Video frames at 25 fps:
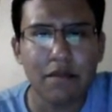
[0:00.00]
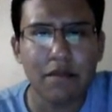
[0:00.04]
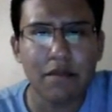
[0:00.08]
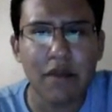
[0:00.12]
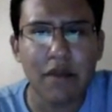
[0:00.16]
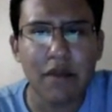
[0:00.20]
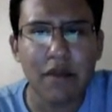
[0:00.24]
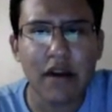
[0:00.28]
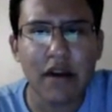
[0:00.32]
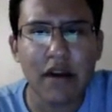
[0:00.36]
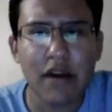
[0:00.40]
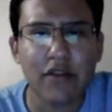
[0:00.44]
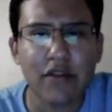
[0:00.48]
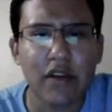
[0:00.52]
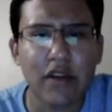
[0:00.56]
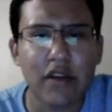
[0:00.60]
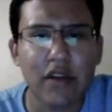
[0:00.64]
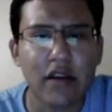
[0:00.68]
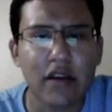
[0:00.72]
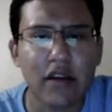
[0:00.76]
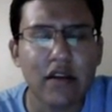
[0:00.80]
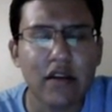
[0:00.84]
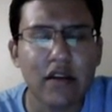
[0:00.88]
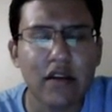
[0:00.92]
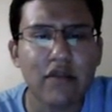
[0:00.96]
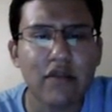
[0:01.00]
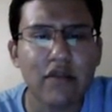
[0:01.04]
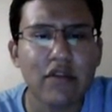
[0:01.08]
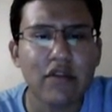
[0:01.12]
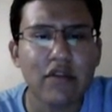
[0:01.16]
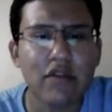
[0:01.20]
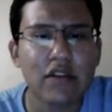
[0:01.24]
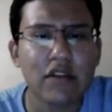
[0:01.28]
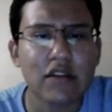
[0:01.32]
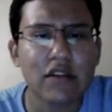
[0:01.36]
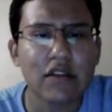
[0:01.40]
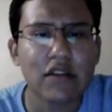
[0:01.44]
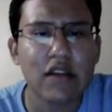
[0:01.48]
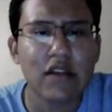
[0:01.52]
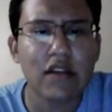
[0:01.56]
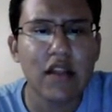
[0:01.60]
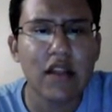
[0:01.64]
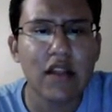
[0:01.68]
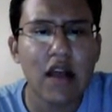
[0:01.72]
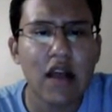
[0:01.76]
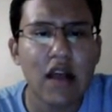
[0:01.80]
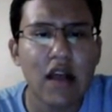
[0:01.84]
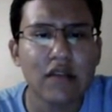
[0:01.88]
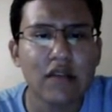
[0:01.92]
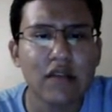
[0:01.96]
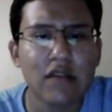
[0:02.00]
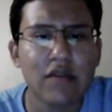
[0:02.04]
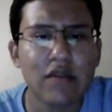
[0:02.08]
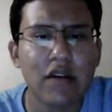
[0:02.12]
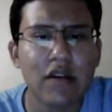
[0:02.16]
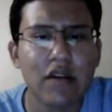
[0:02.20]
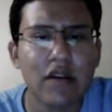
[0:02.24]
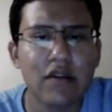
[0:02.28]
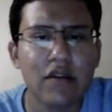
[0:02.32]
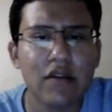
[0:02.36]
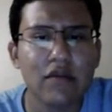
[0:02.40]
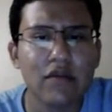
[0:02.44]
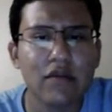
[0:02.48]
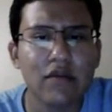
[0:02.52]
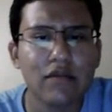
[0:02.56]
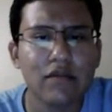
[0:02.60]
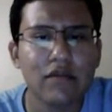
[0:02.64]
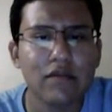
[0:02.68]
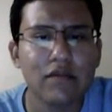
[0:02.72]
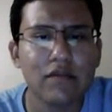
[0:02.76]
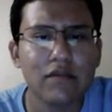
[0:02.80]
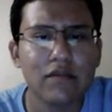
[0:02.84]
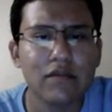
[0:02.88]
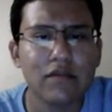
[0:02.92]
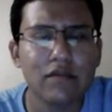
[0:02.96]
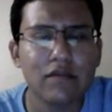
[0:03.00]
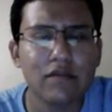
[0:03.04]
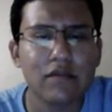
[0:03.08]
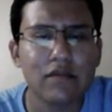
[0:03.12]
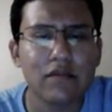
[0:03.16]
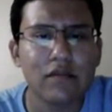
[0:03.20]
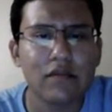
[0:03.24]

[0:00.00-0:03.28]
Paranoid, here we're going to see the last video.